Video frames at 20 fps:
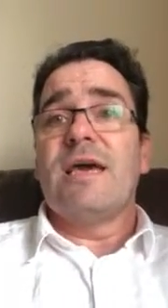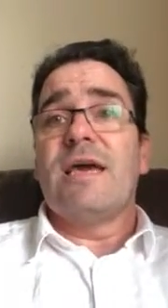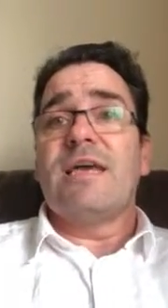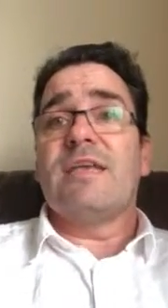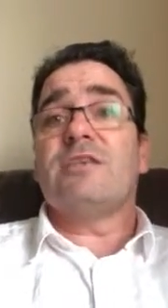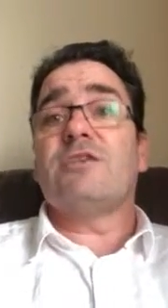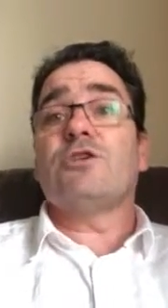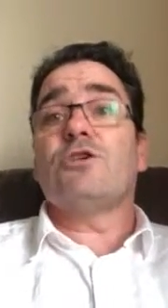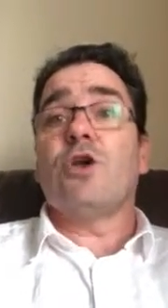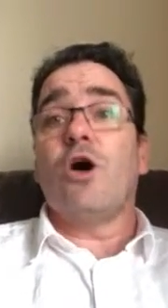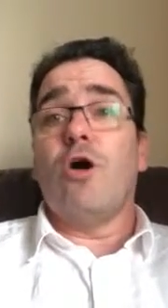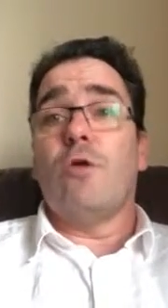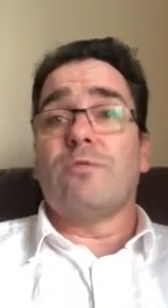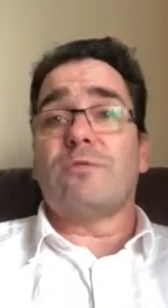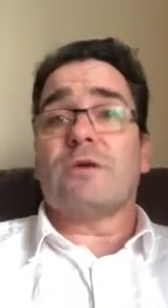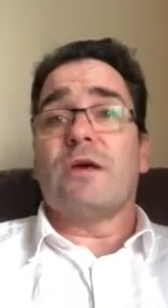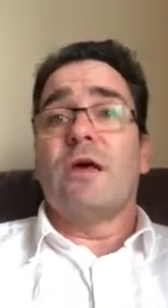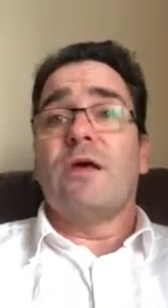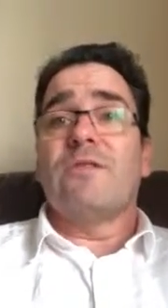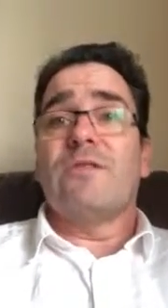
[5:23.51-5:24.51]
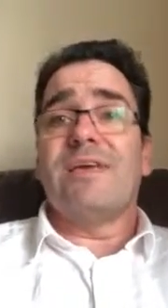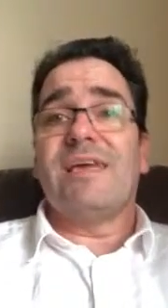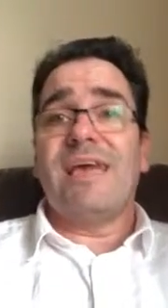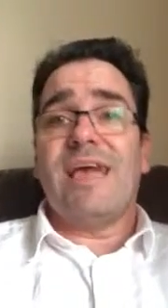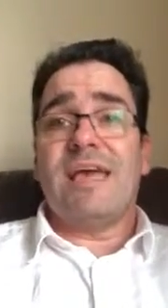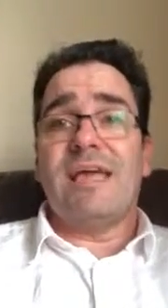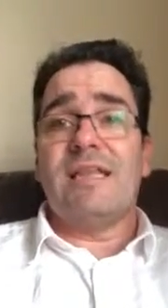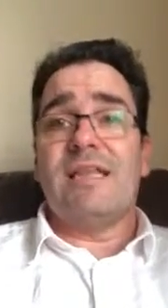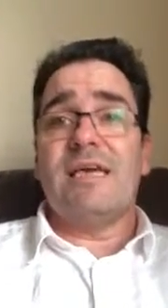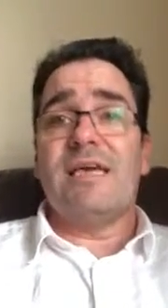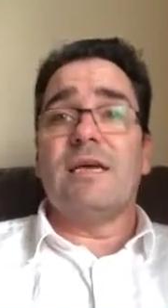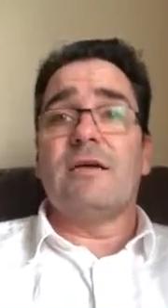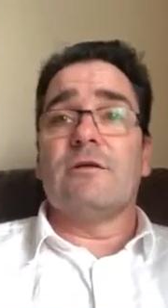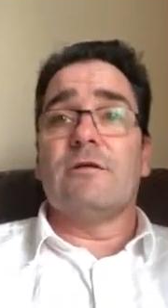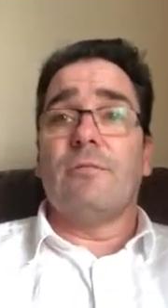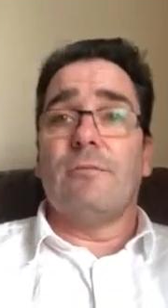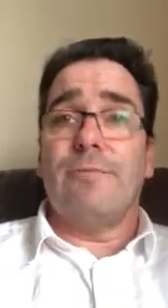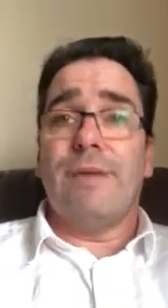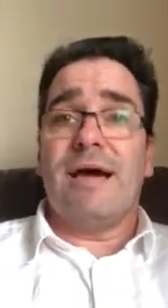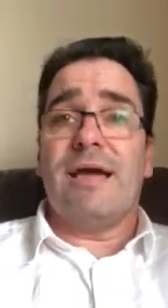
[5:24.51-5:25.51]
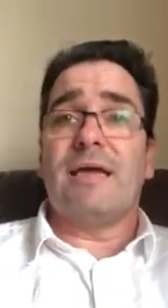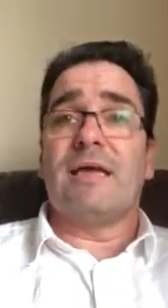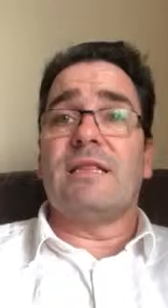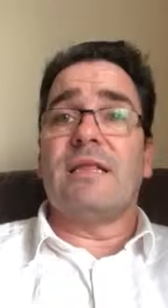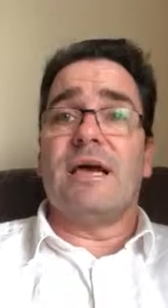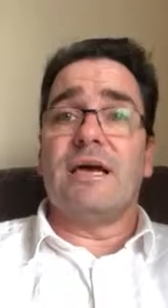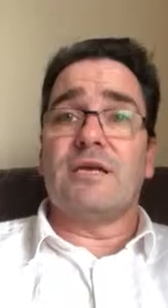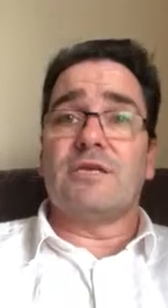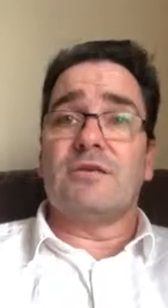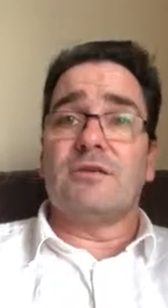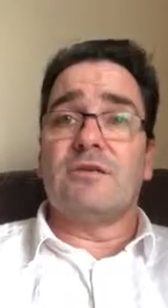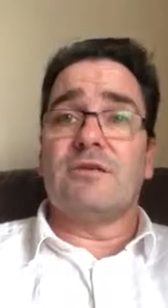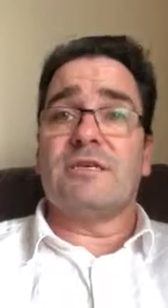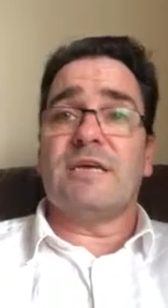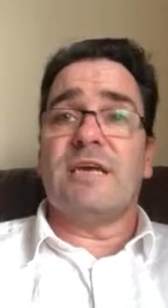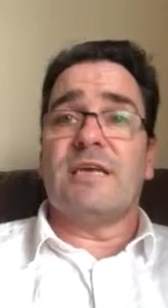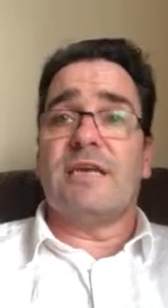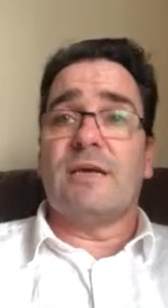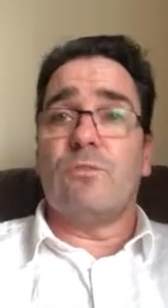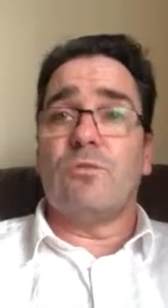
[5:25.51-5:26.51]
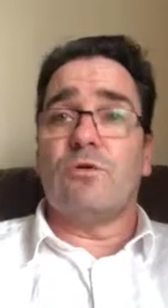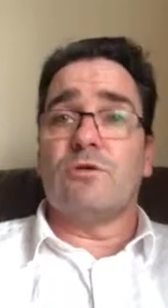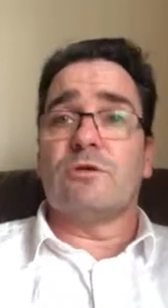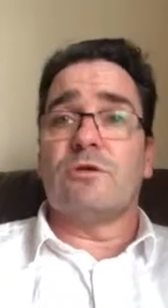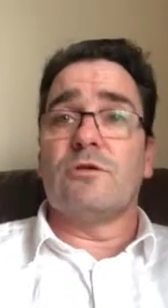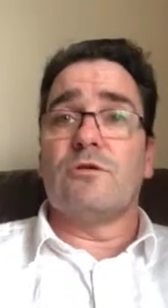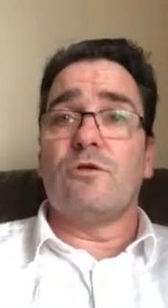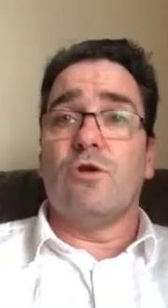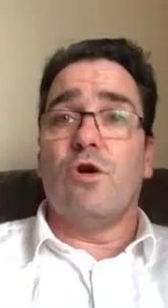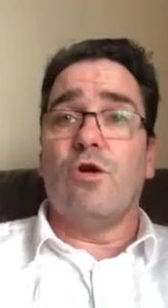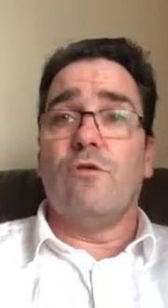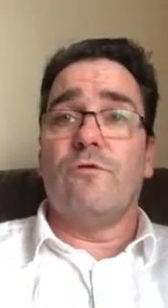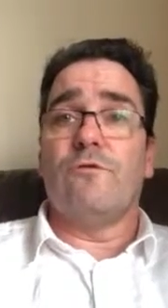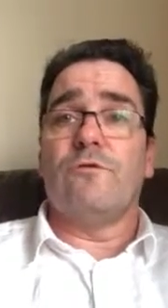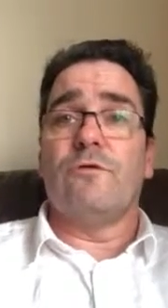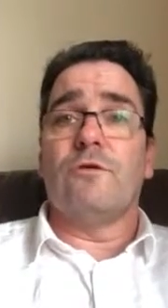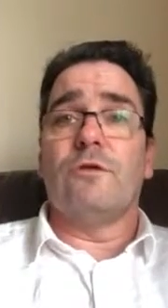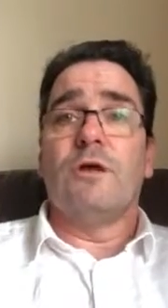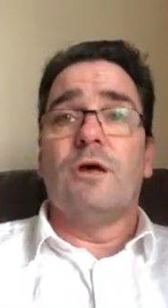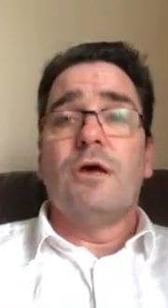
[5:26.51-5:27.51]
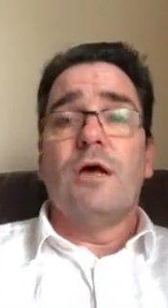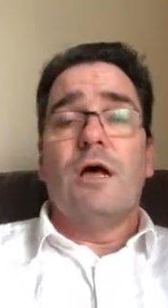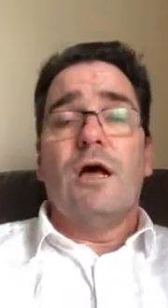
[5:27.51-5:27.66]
he stopped the illegal by-election, saying it wasn't lawful.